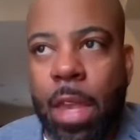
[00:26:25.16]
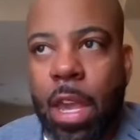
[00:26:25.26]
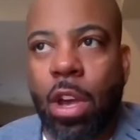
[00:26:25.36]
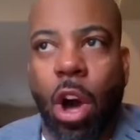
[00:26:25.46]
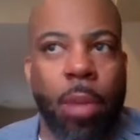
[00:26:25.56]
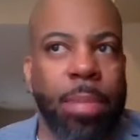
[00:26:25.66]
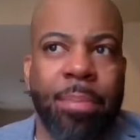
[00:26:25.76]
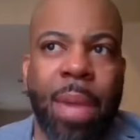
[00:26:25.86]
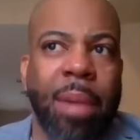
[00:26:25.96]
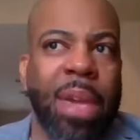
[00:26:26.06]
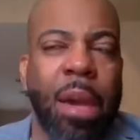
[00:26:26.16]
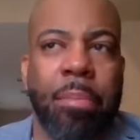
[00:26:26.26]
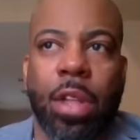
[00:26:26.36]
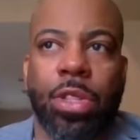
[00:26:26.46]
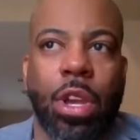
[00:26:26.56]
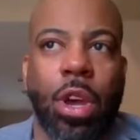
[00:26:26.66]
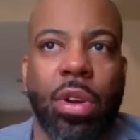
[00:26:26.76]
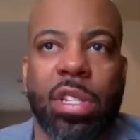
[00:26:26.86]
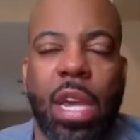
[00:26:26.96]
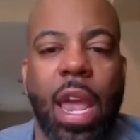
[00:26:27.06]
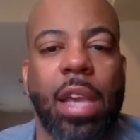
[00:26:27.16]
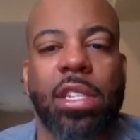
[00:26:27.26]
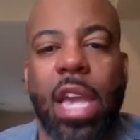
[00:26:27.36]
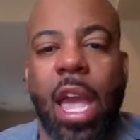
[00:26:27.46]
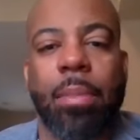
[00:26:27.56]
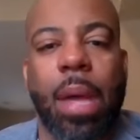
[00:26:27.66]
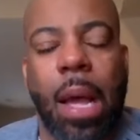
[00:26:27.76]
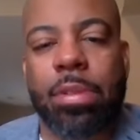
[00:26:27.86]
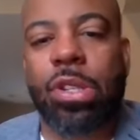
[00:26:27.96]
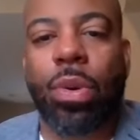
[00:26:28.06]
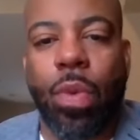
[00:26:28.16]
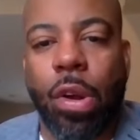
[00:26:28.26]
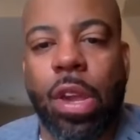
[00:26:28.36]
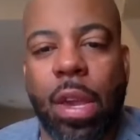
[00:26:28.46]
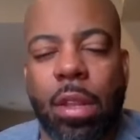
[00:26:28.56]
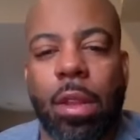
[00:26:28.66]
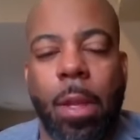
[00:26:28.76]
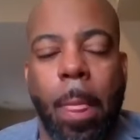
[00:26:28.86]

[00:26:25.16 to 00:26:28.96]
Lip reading: He called me maybe a month ago and said, "Hey Sam, I'm still working.